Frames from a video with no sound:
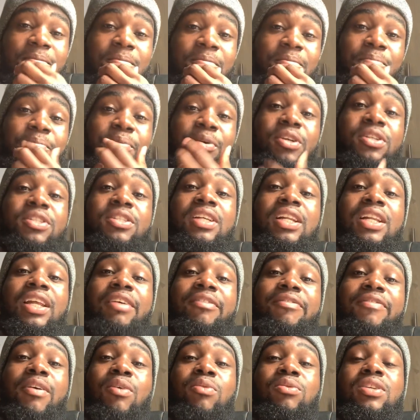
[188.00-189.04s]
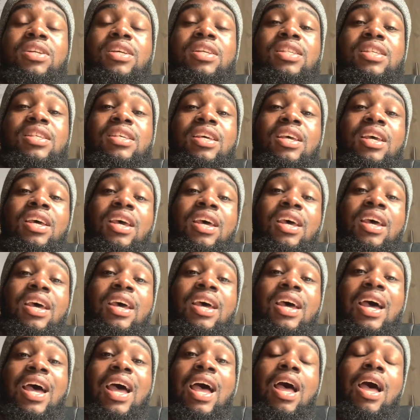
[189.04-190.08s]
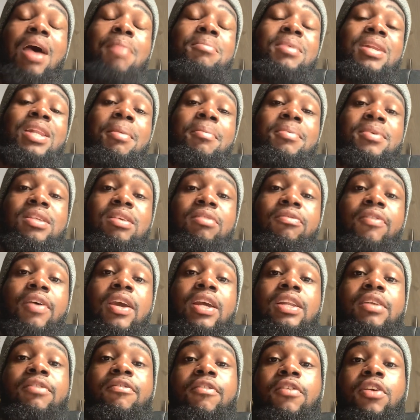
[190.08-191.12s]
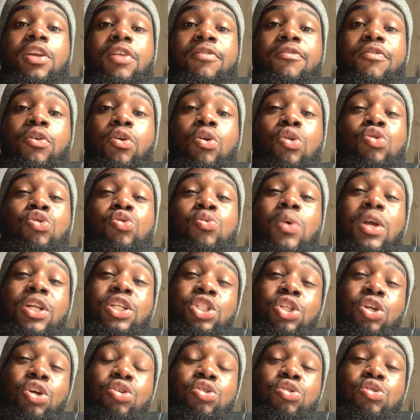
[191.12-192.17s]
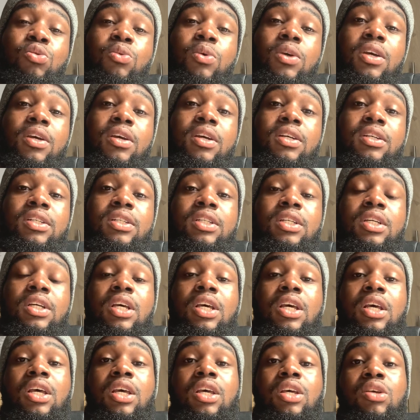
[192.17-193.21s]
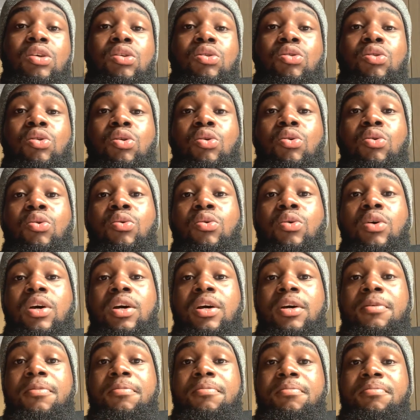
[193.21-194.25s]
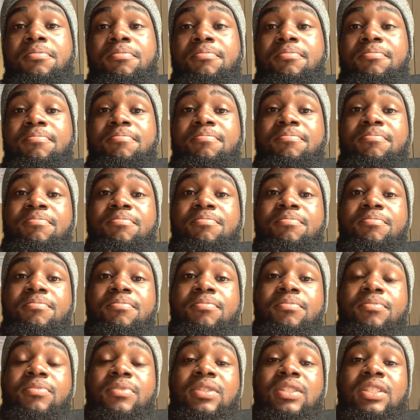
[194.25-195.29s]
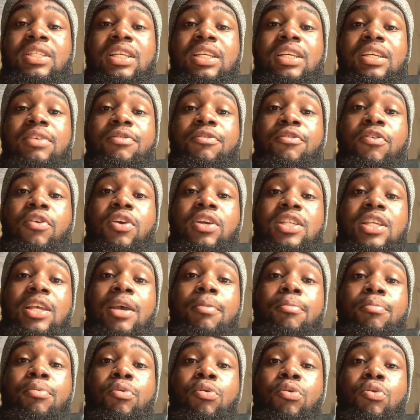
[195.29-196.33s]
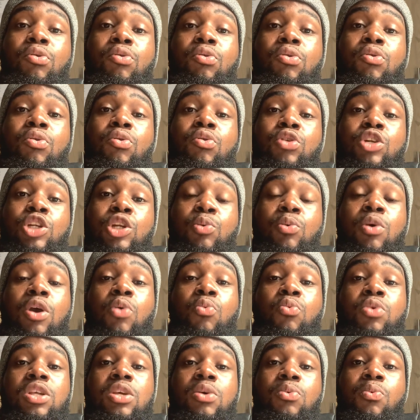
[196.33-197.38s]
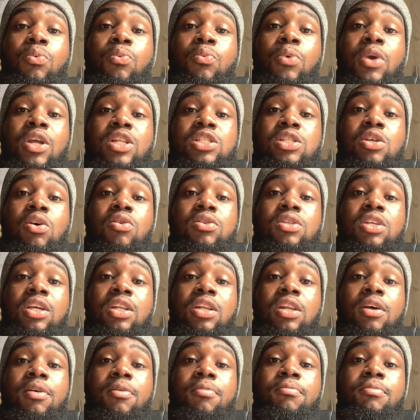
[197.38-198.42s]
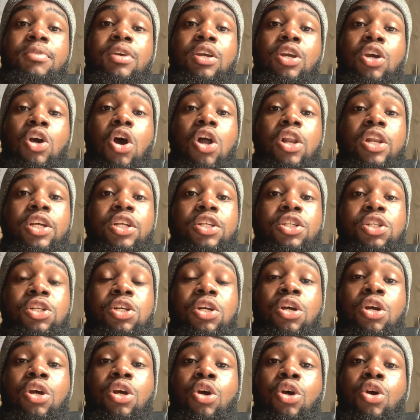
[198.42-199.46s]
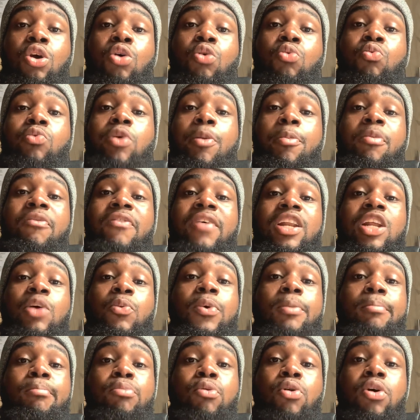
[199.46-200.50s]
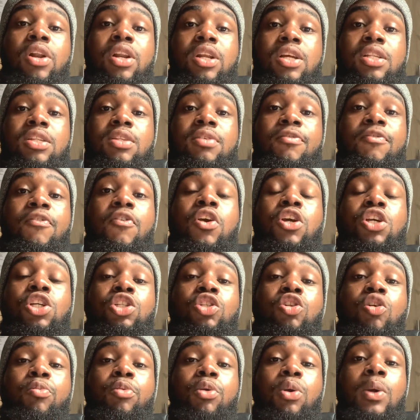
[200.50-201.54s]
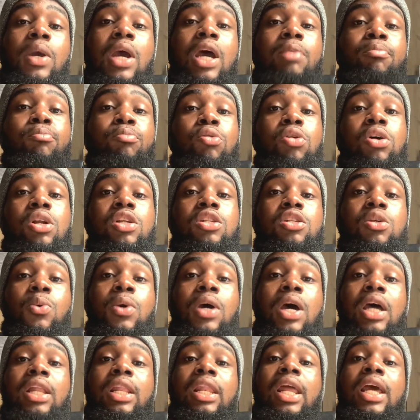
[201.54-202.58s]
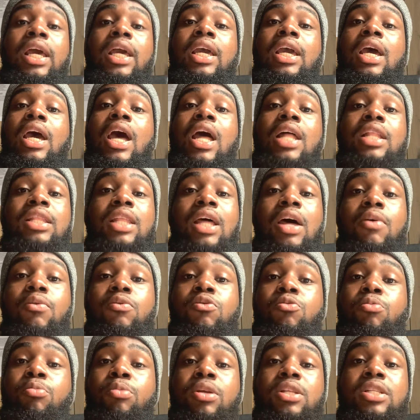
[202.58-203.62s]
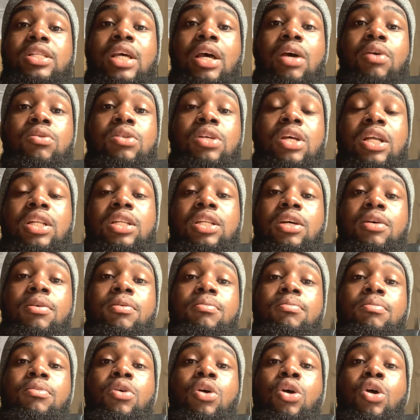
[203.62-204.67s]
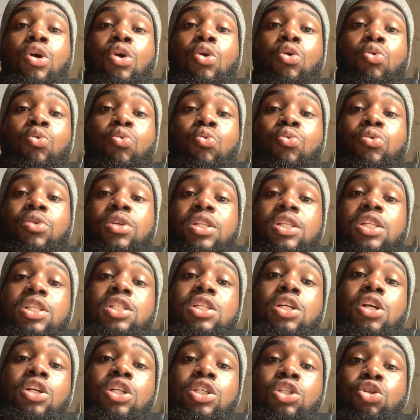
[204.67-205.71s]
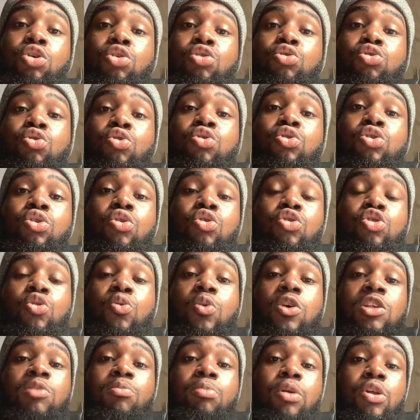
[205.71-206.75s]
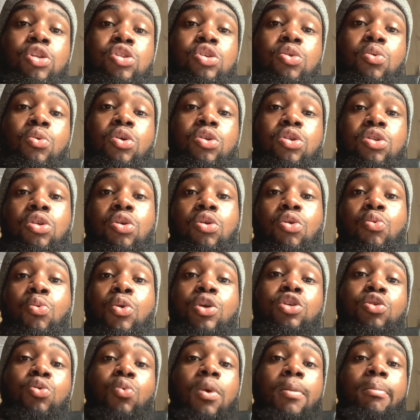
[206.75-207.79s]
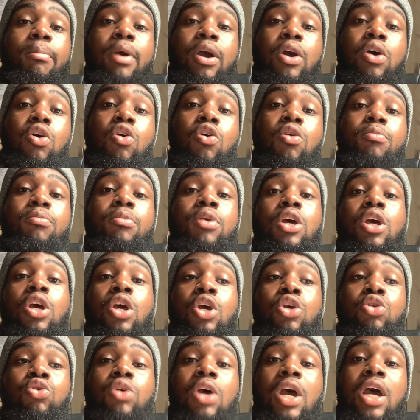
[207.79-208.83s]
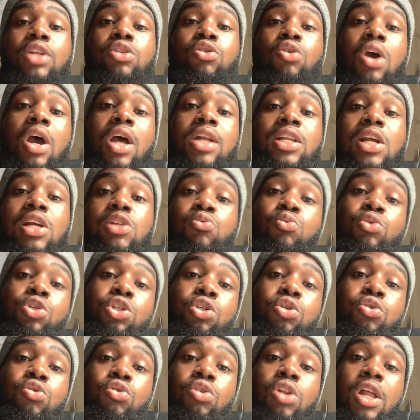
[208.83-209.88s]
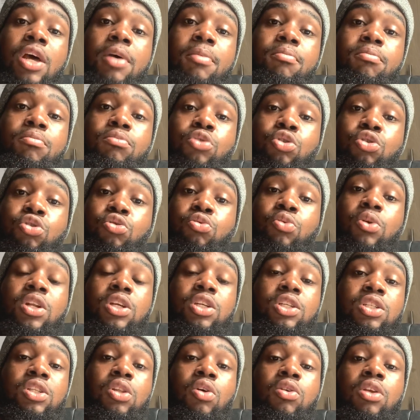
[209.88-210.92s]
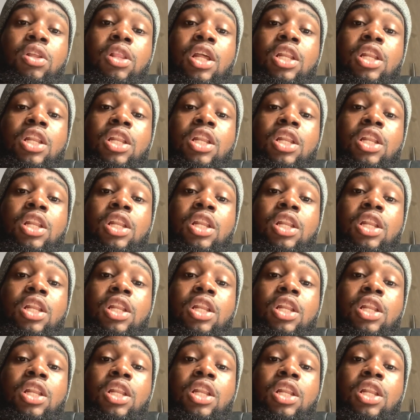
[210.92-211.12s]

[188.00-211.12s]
Personally, I found it, I'm still finding it very difficult to adjust to it. So the way we were taught in college, we were provided with booklets. For each topic, we had booklets, or we had handouts, printouts, and the teacher just used those to explain to us. So when you went back home, you had your handouts which you could just read and study.